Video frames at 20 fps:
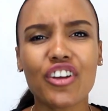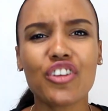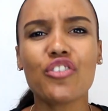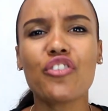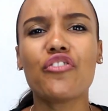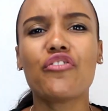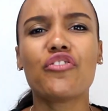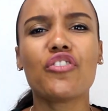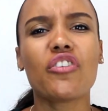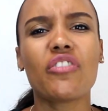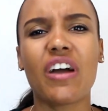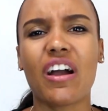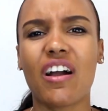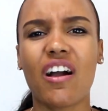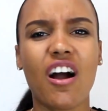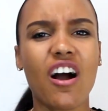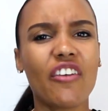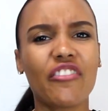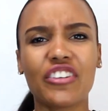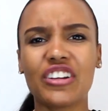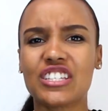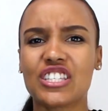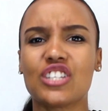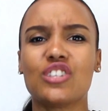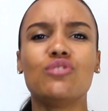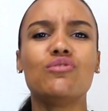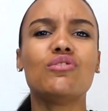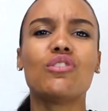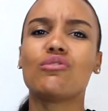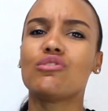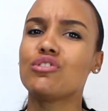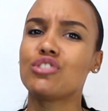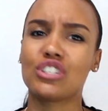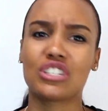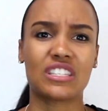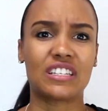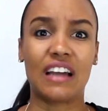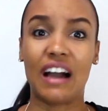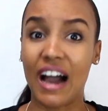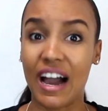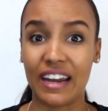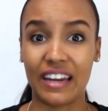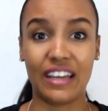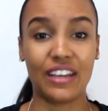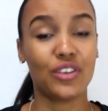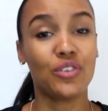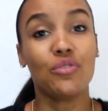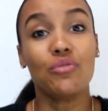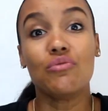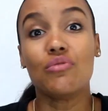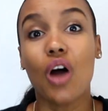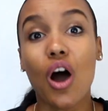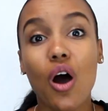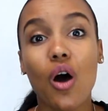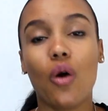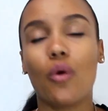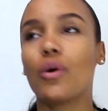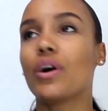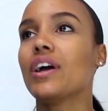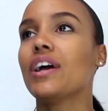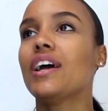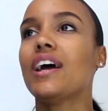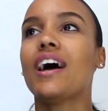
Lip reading: and you feel that confidence and you know you just got it. You know.